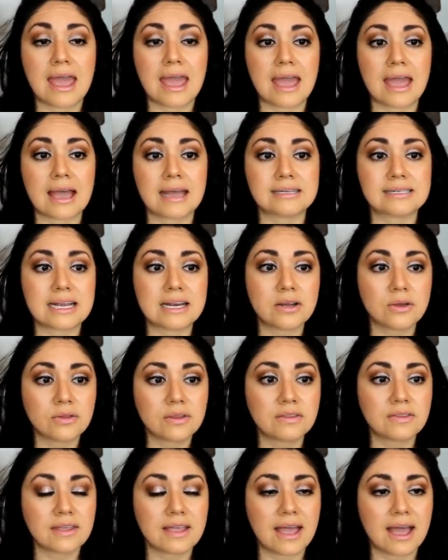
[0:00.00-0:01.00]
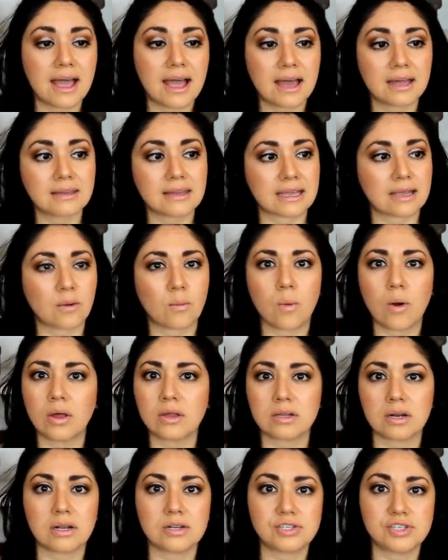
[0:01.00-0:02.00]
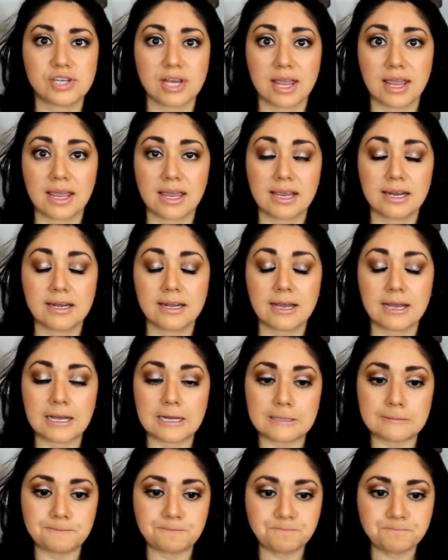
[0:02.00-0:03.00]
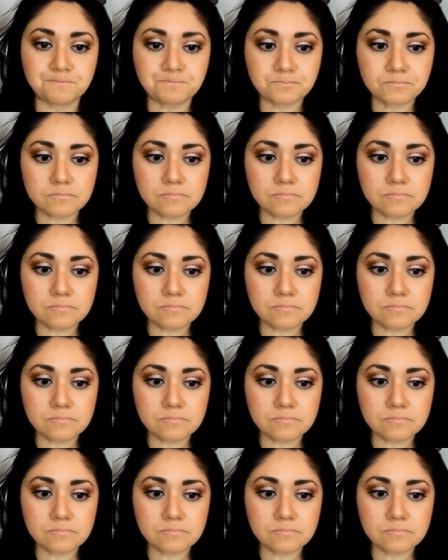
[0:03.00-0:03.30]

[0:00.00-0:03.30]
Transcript: And I know that they had like a wallet on chain, um,